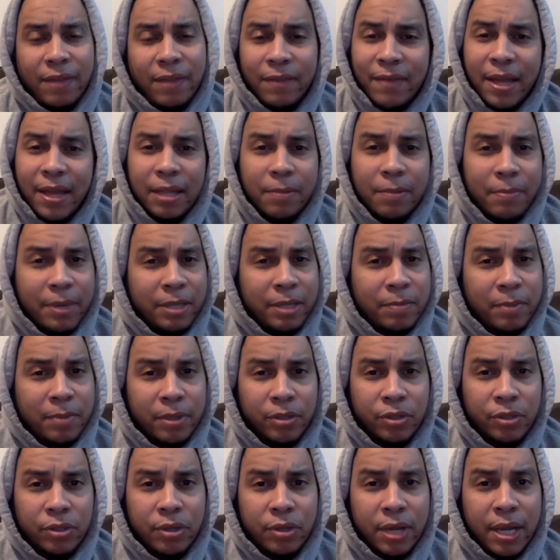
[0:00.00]
They've had the best
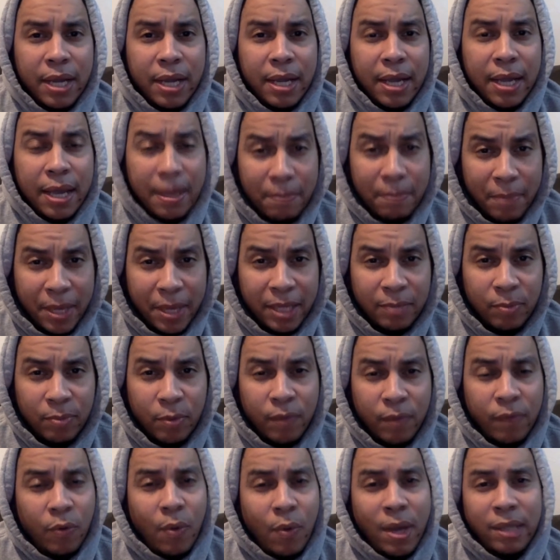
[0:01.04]
pitcher in baseball
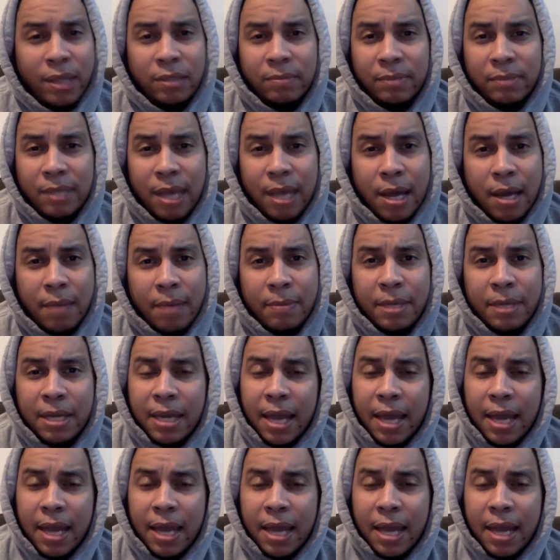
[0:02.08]
for quite some time.